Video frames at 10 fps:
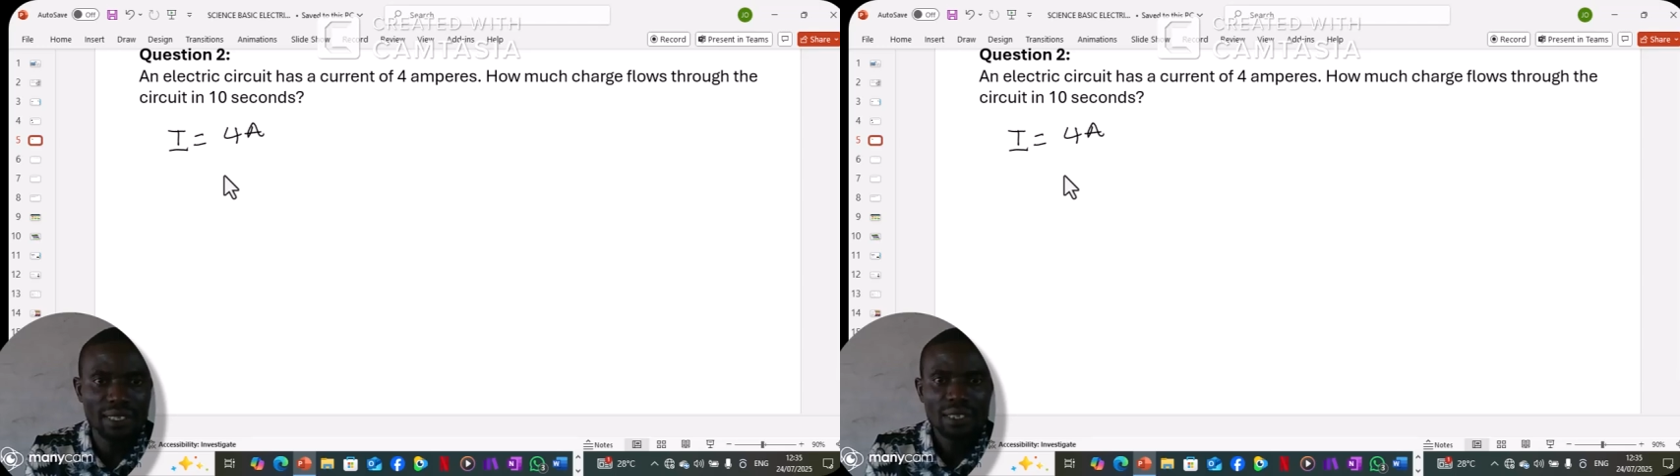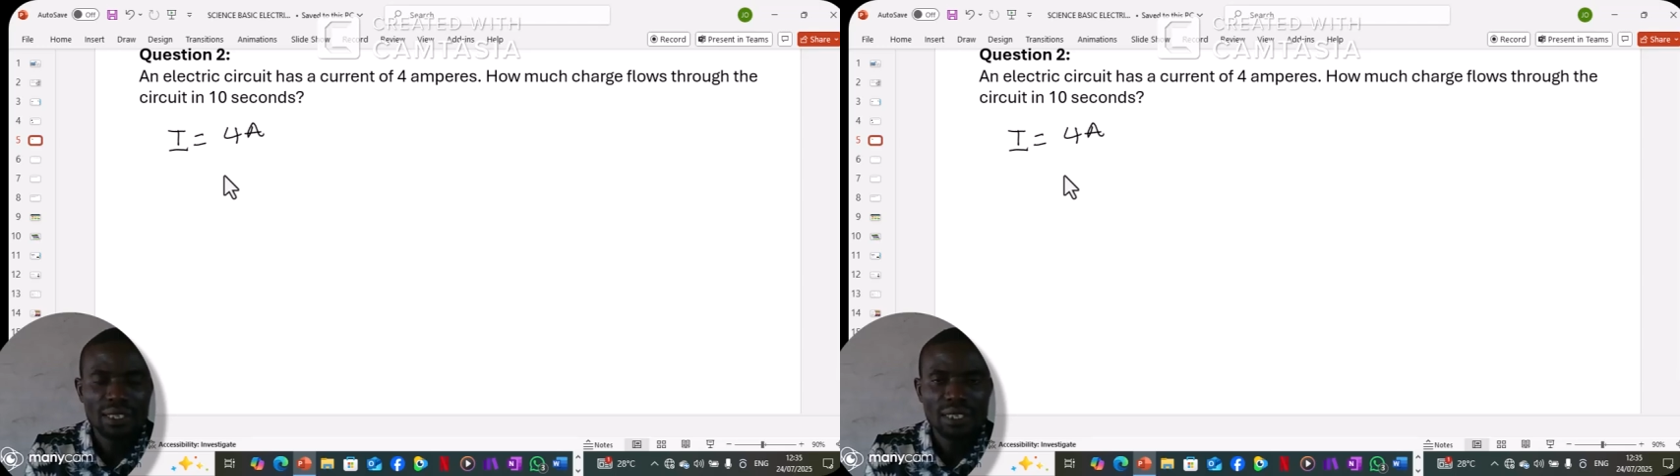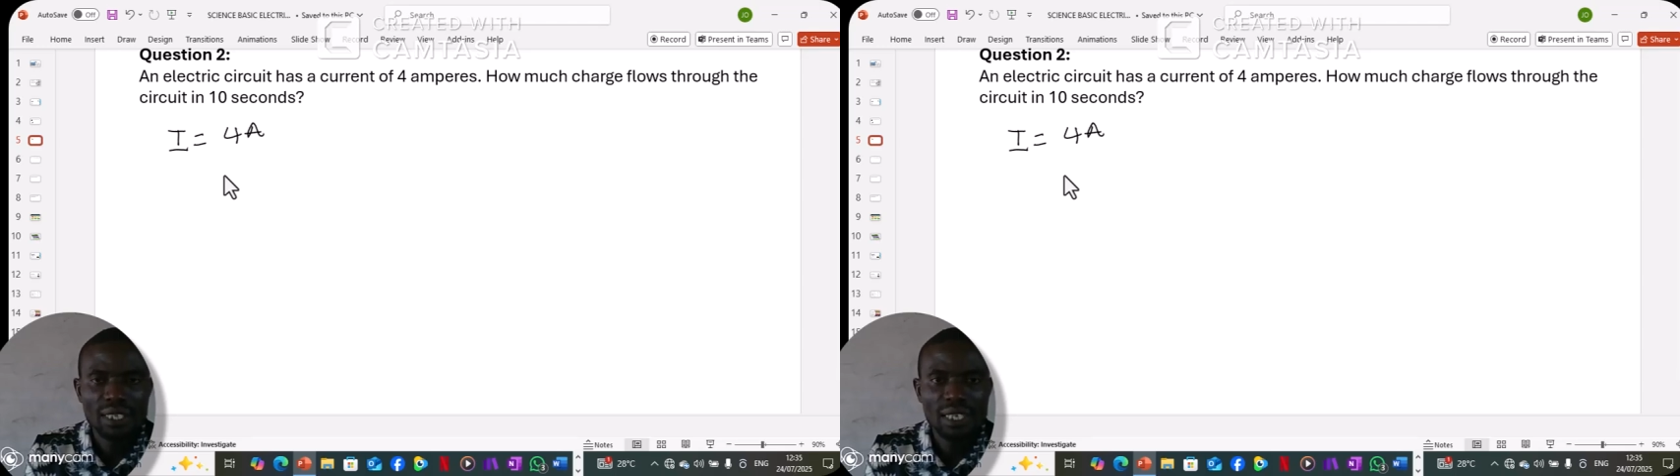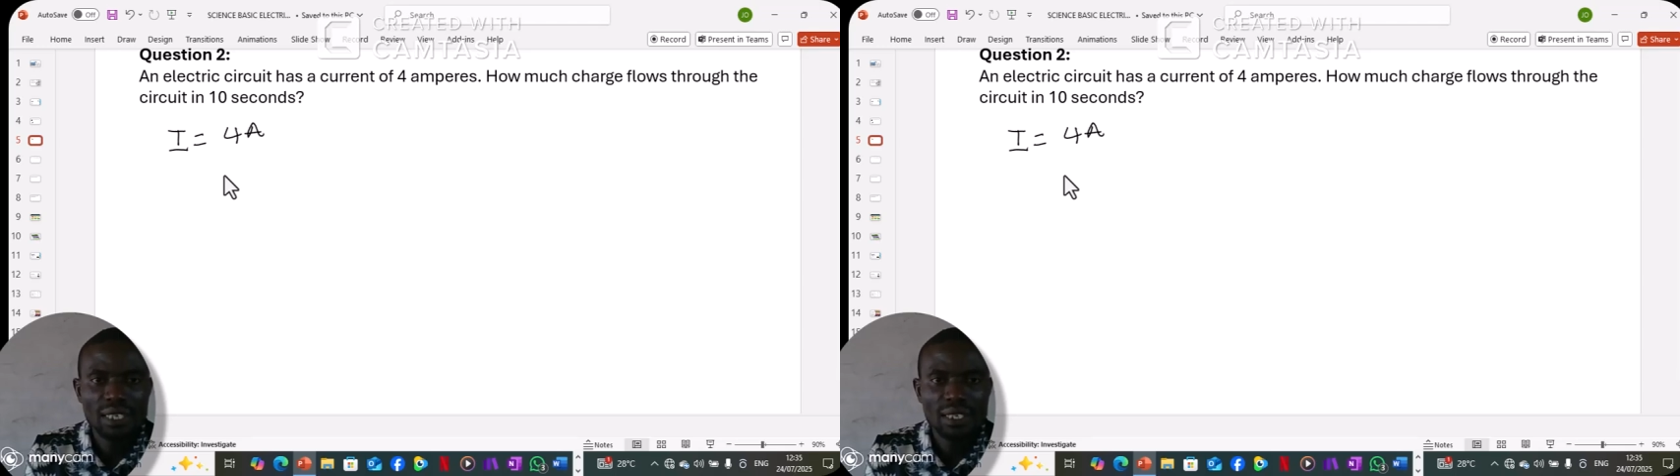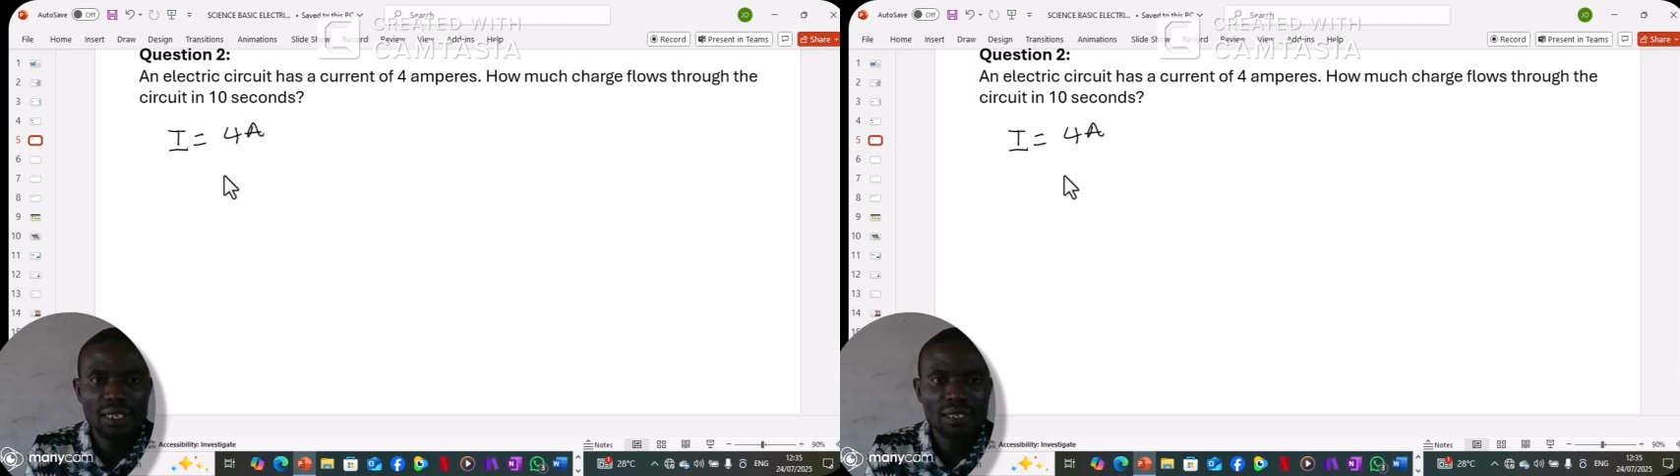
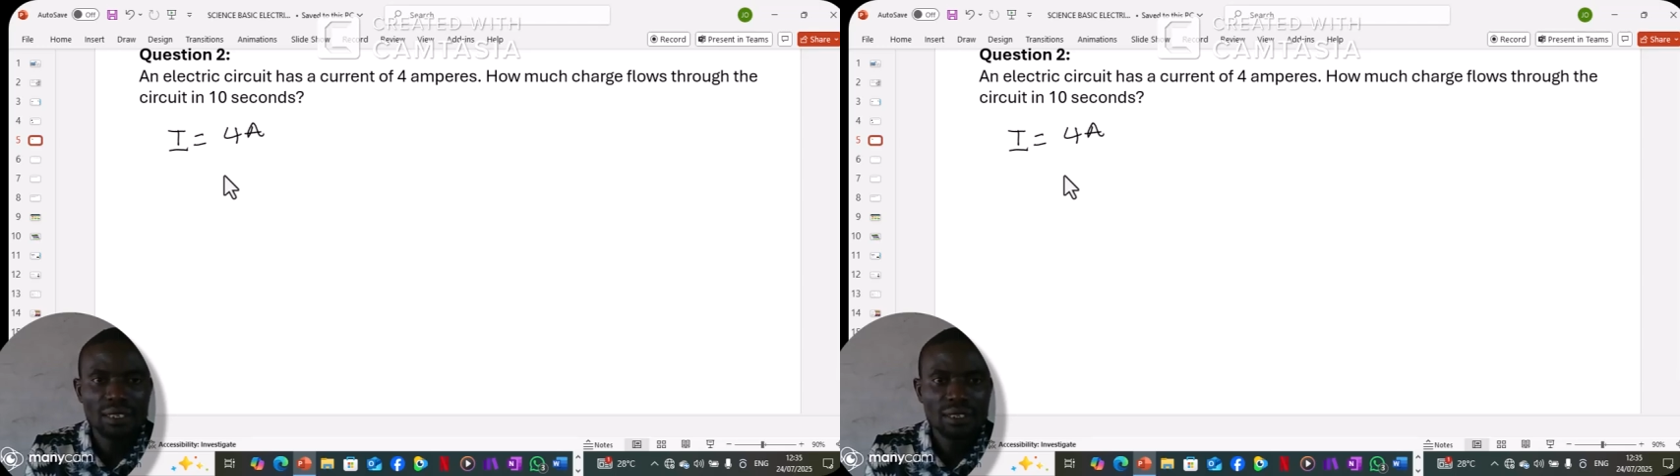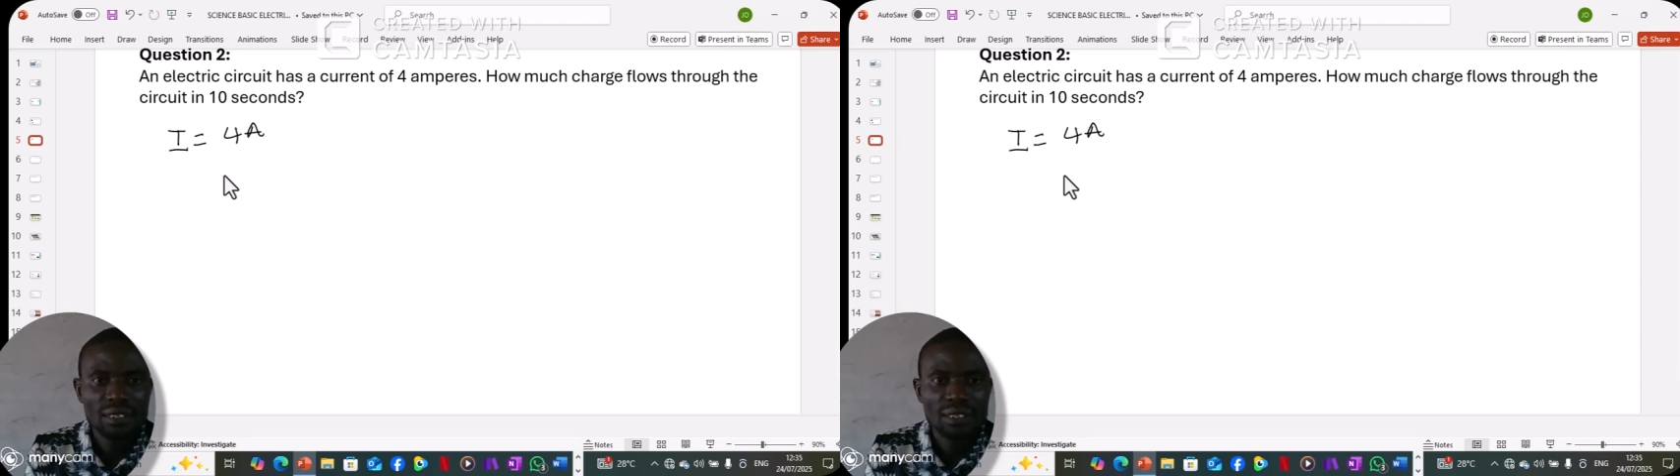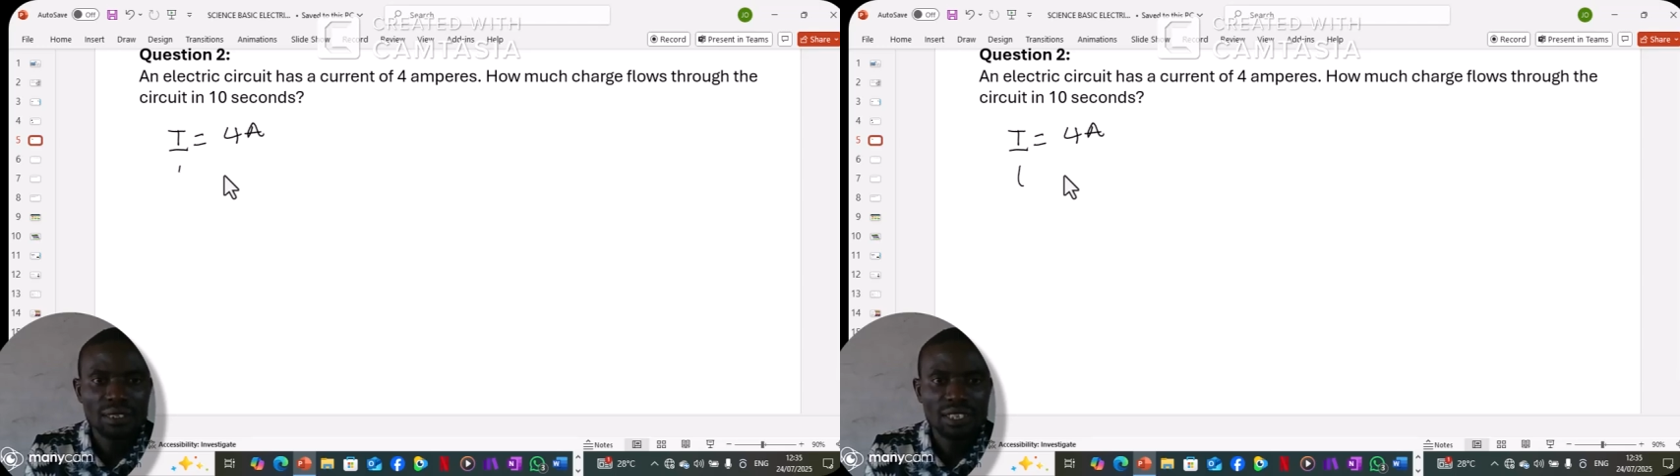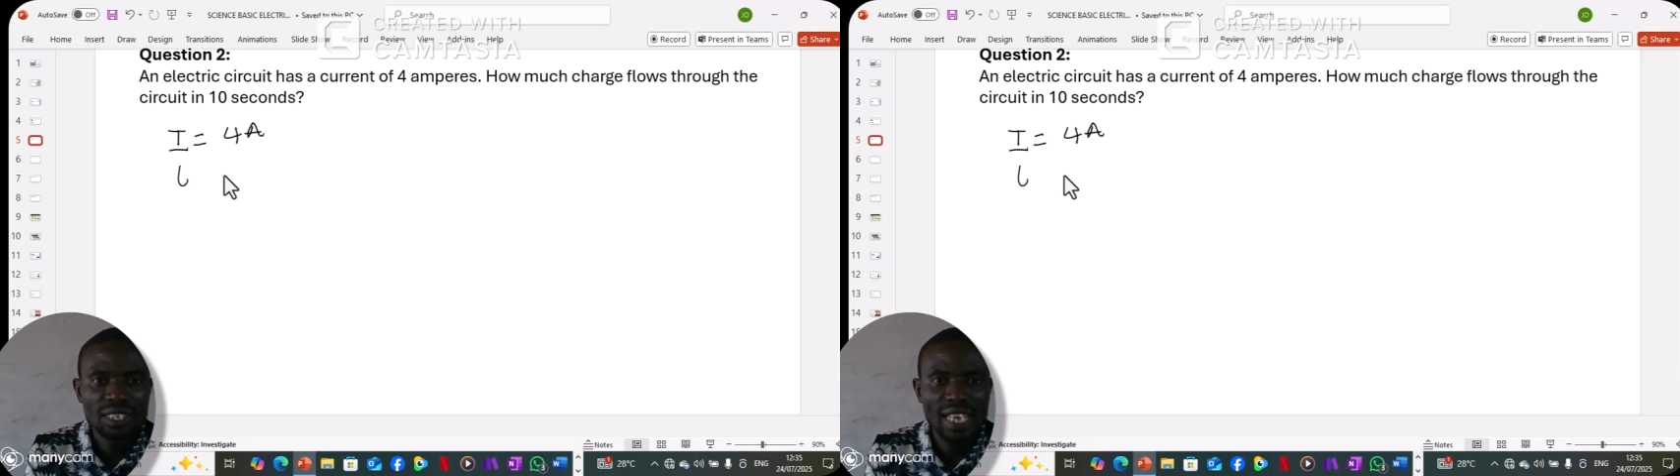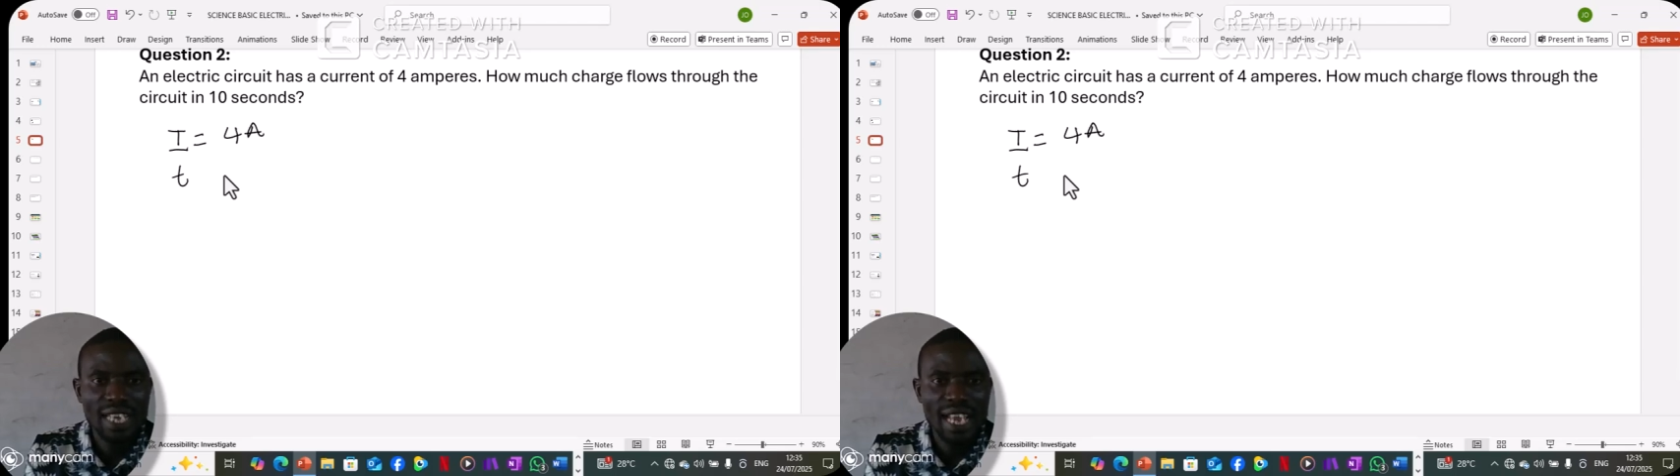then
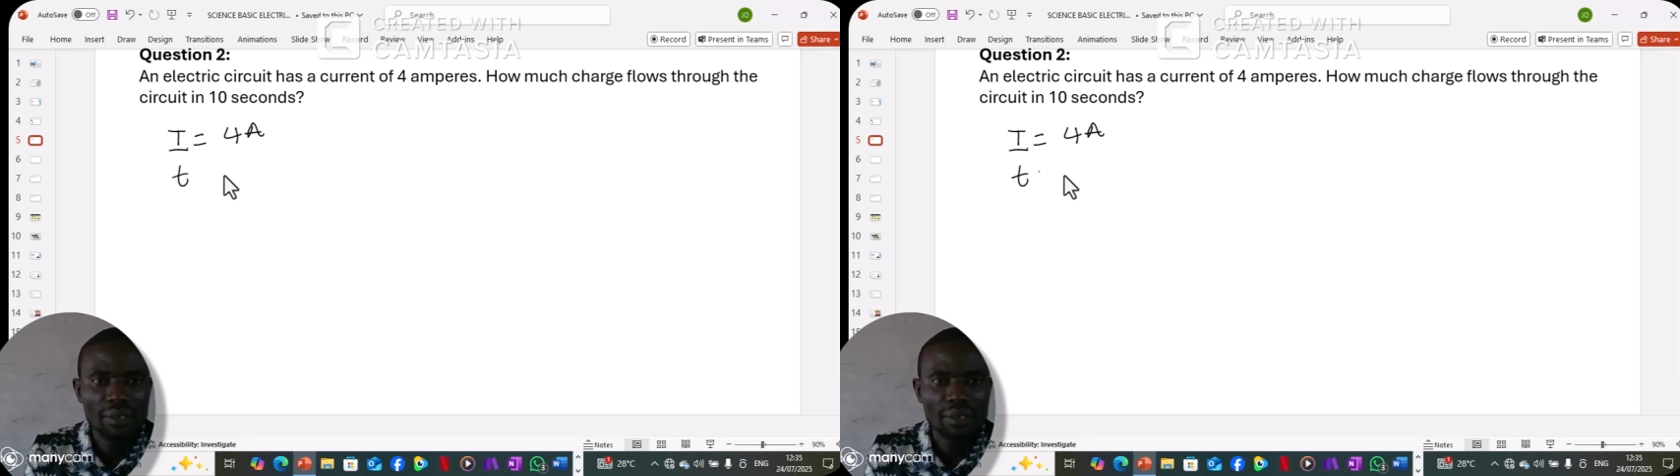time